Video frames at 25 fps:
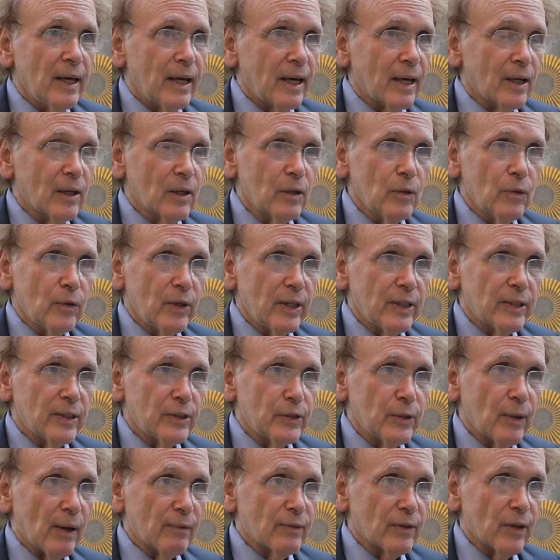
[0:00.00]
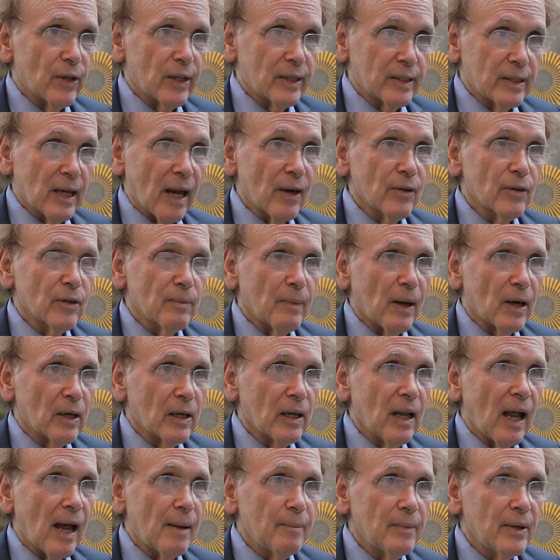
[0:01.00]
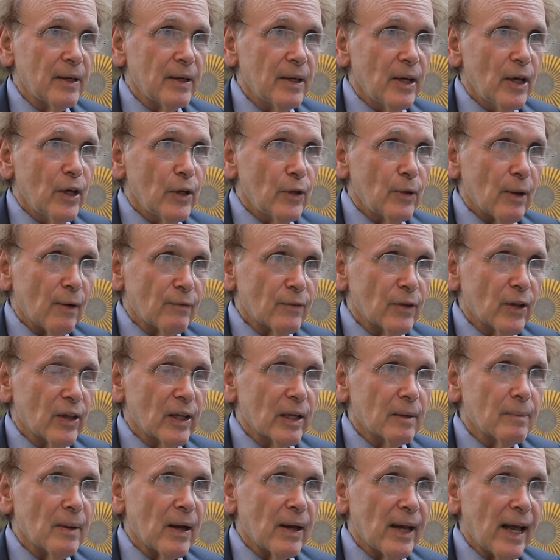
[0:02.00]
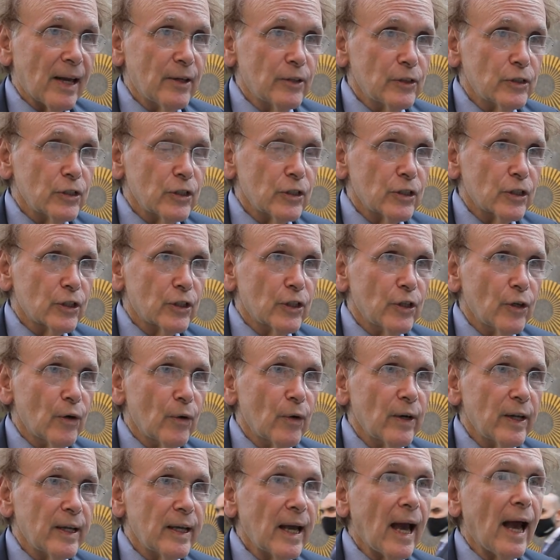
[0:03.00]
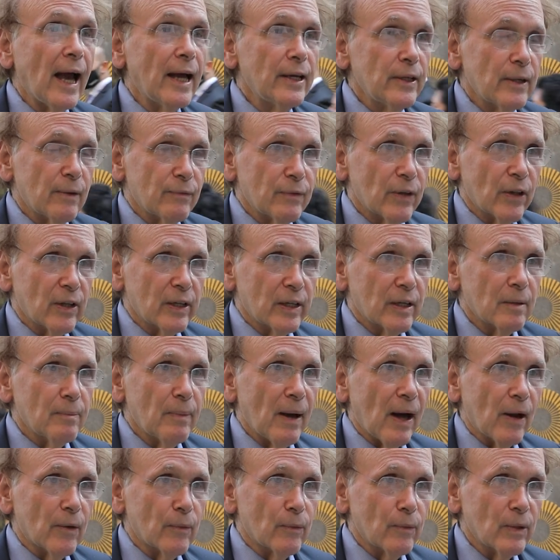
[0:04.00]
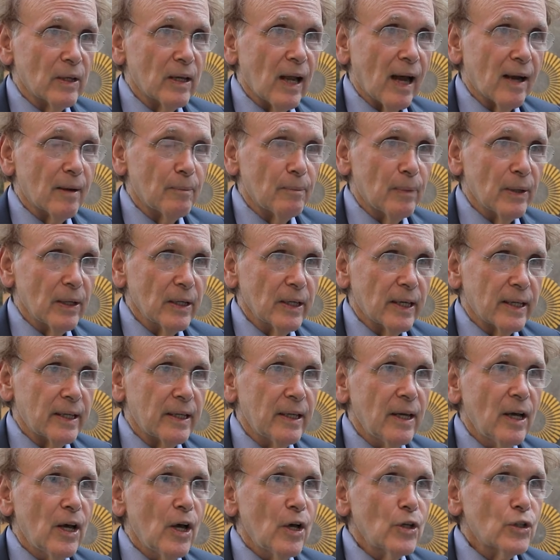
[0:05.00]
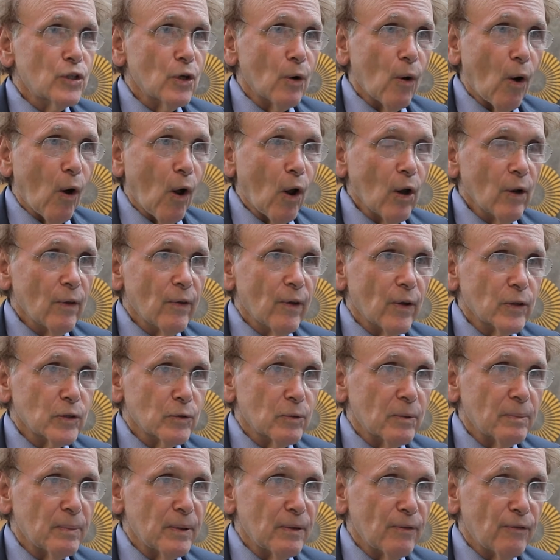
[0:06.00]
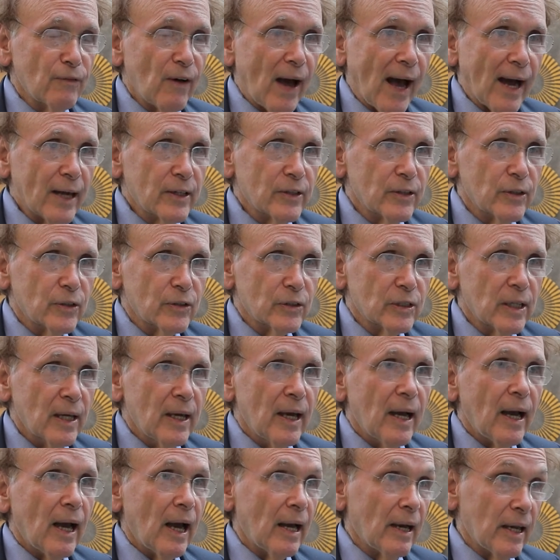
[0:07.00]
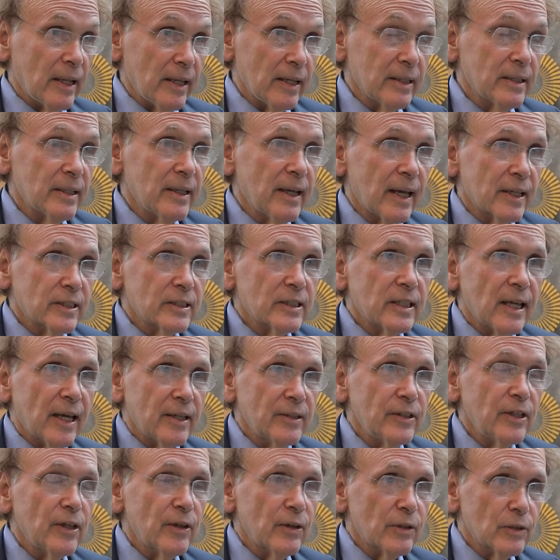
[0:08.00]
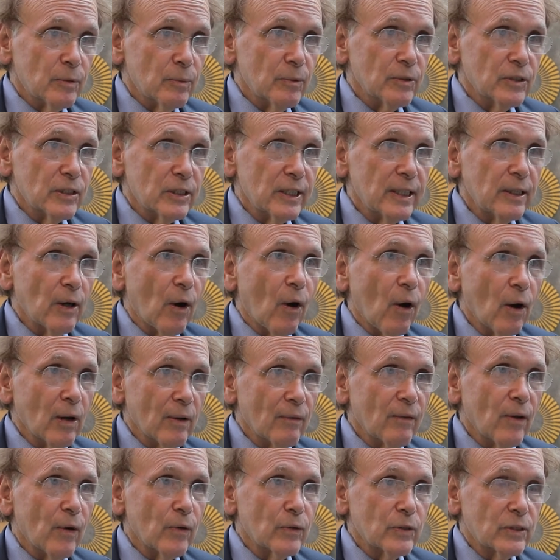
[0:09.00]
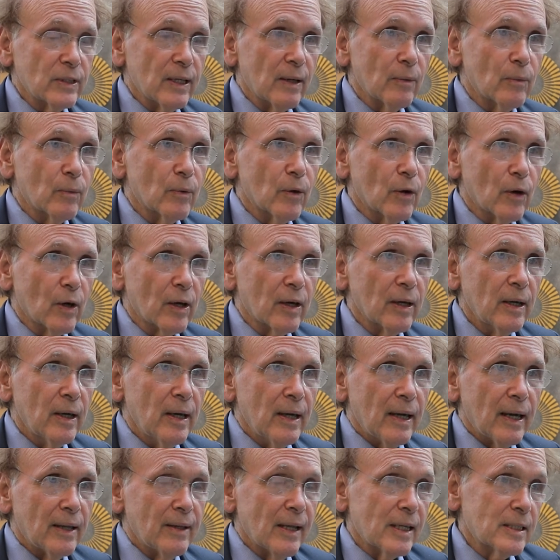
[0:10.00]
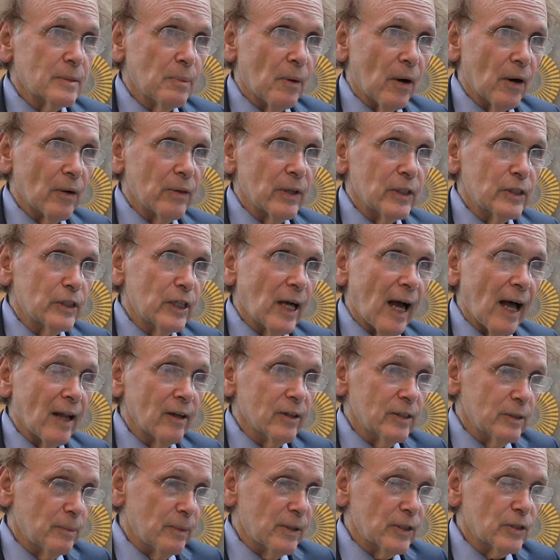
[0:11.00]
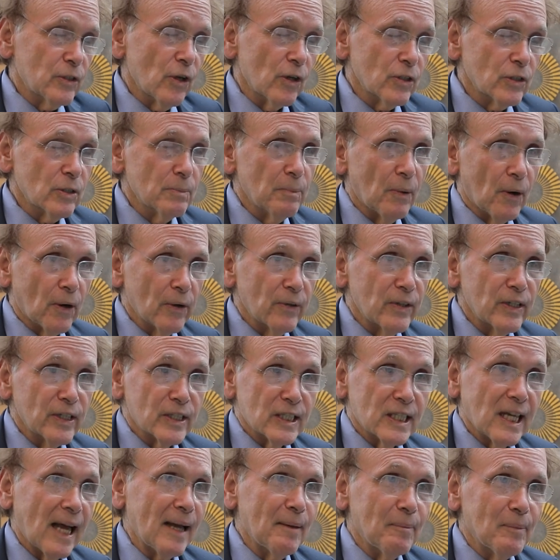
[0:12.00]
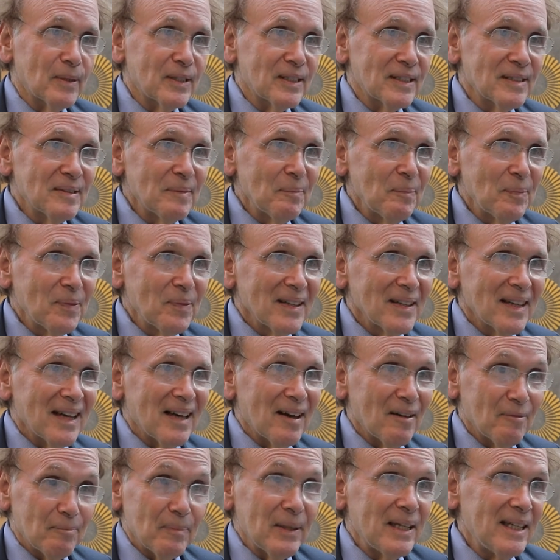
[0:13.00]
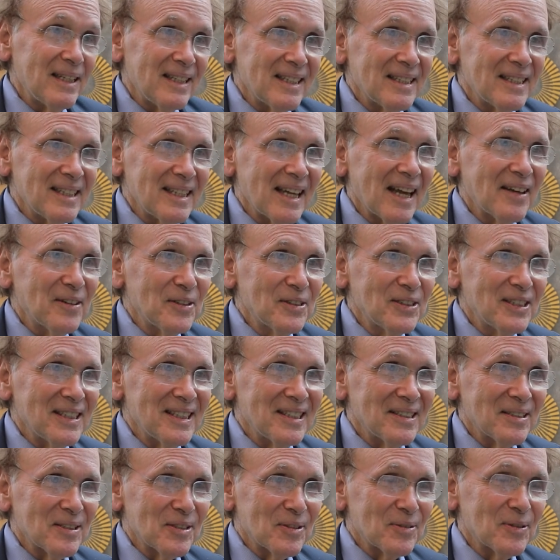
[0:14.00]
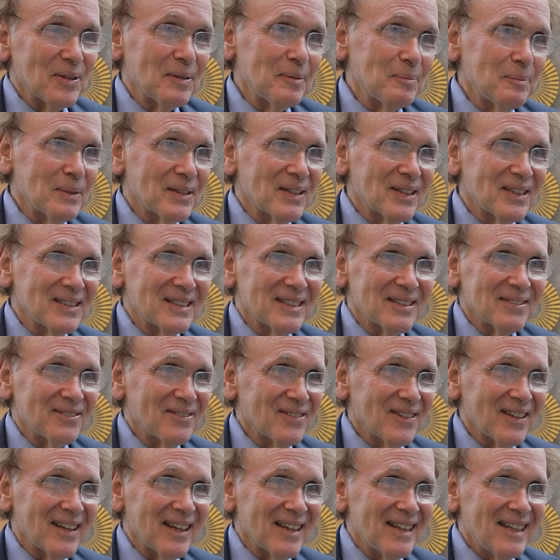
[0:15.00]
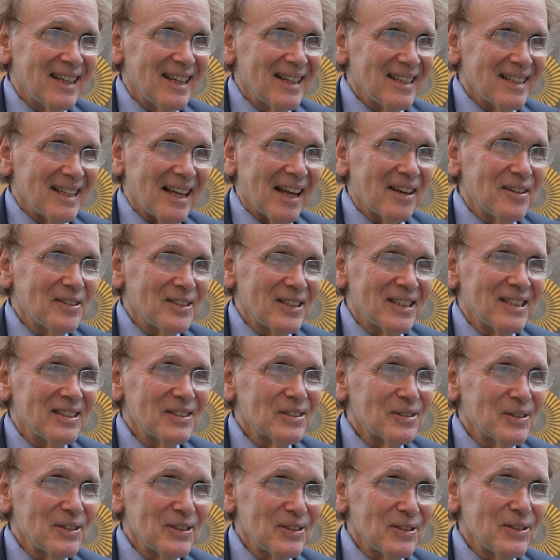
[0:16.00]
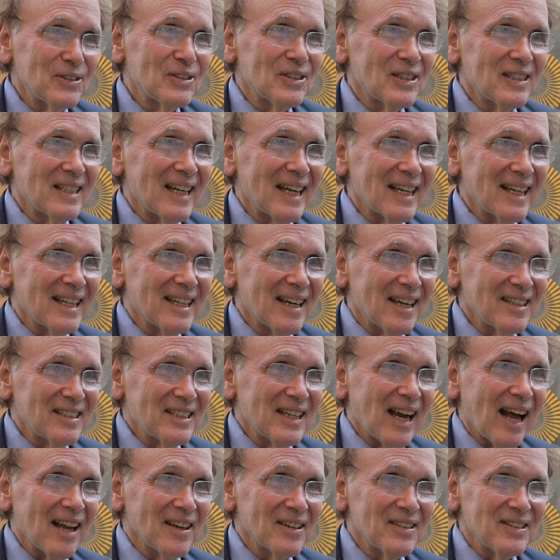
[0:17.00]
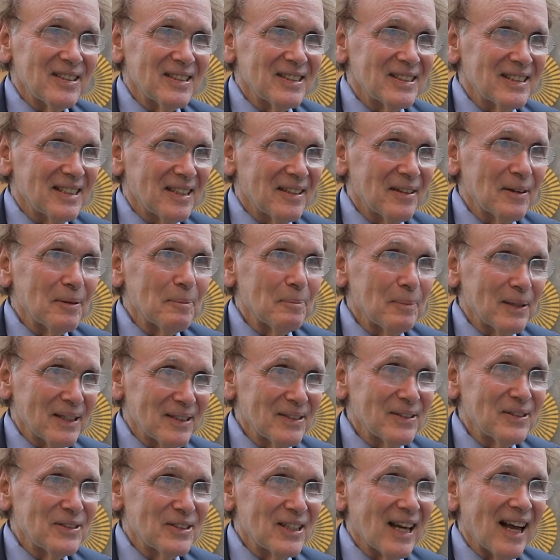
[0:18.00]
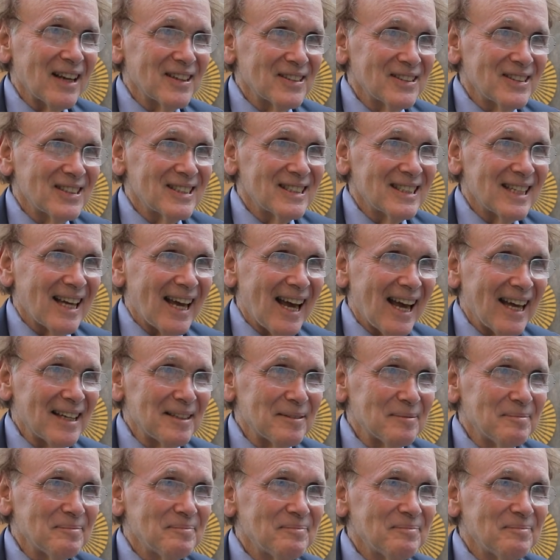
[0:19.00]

including that you have to think not only about climate, you have to think about energy security, and you have to think about reliability. So all of those will be factors. And I think the next 10 years, we'll see all of those at work. And that's part of the challenge, but it's also part of the excitement of being in the energy industry, because of the energy industry is used to taking on challenges, and there are big new challenges ahead.